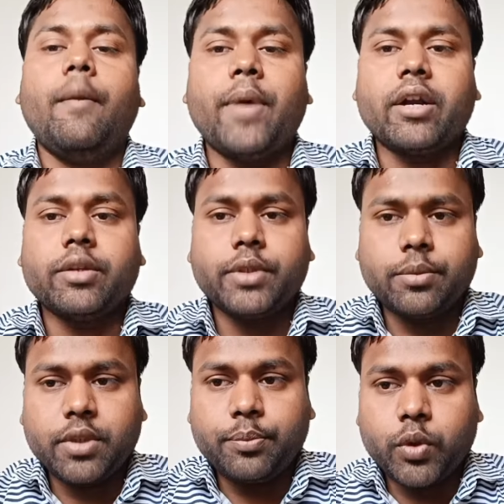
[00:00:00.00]
Market
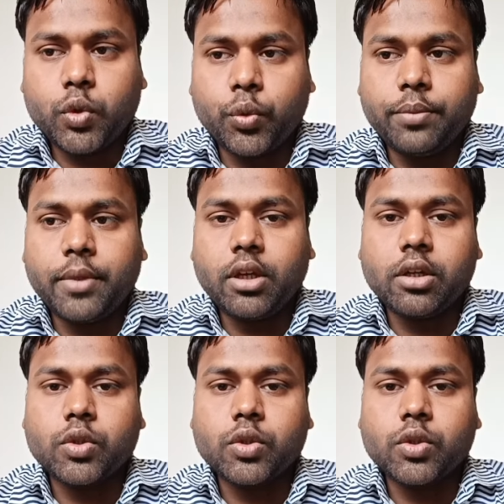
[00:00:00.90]
assessment approach, we may